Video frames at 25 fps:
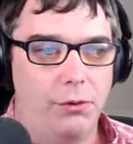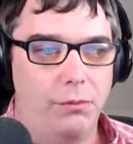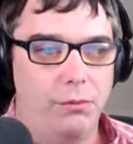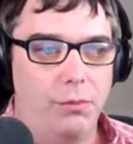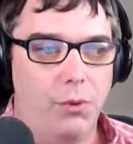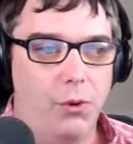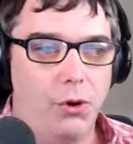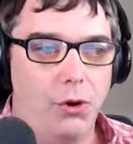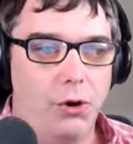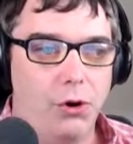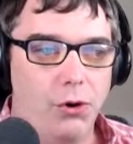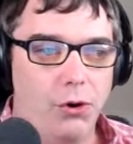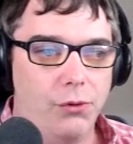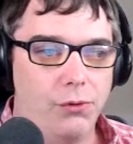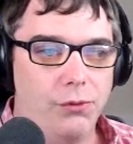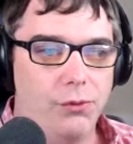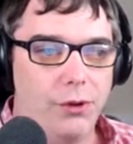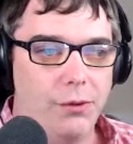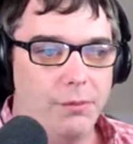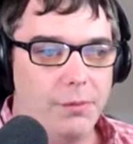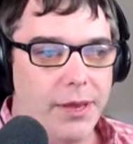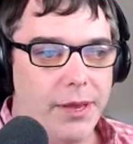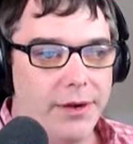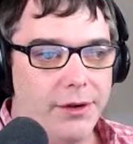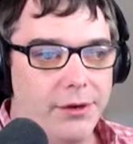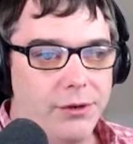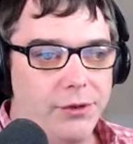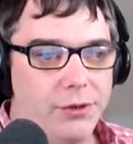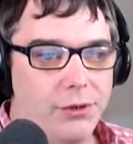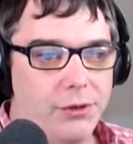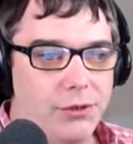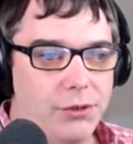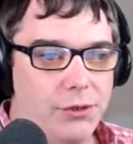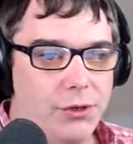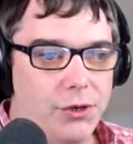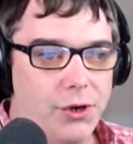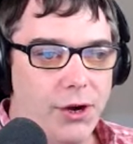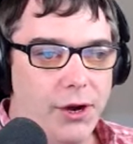more earthly matters,
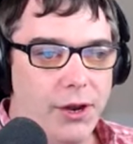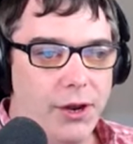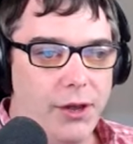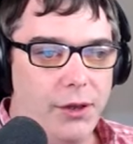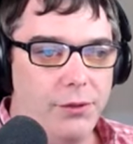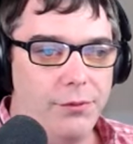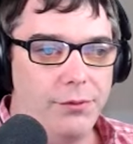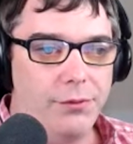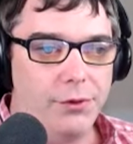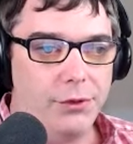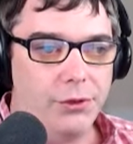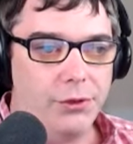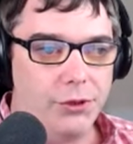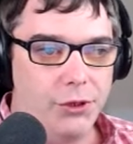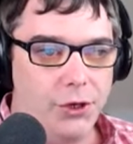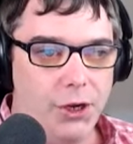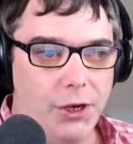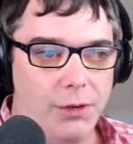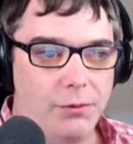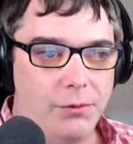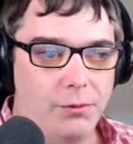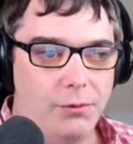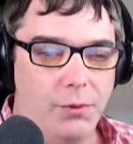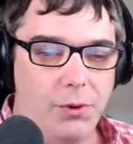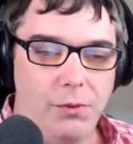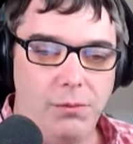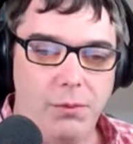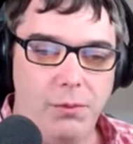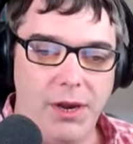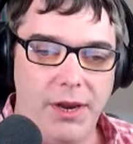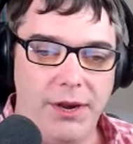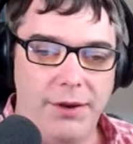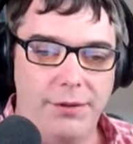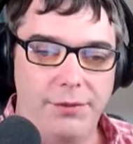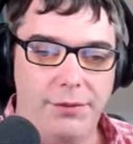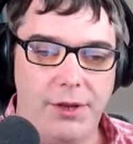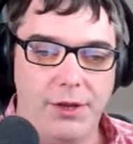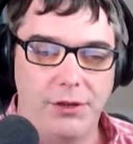such as our health and jobs. What
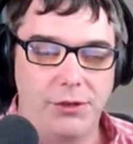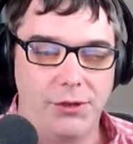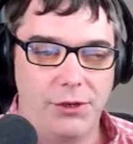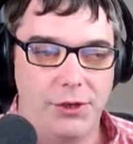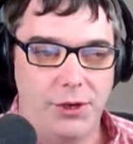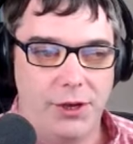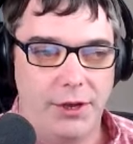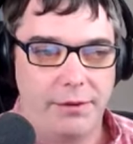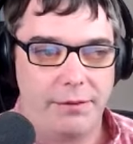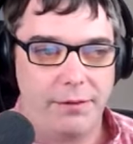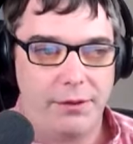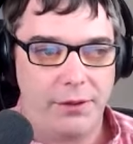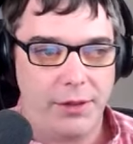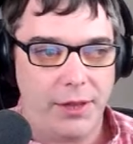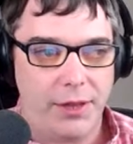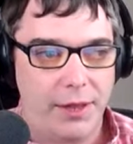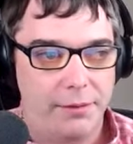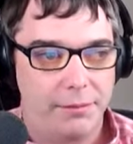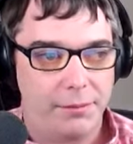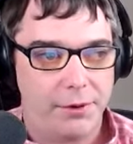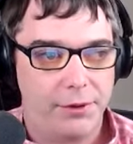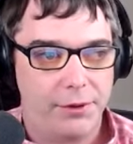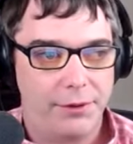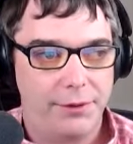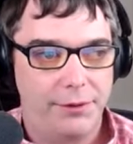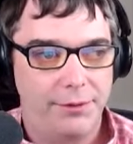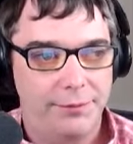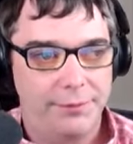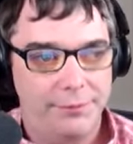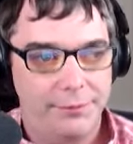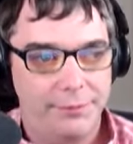kind of thoughts do you have on that, brother?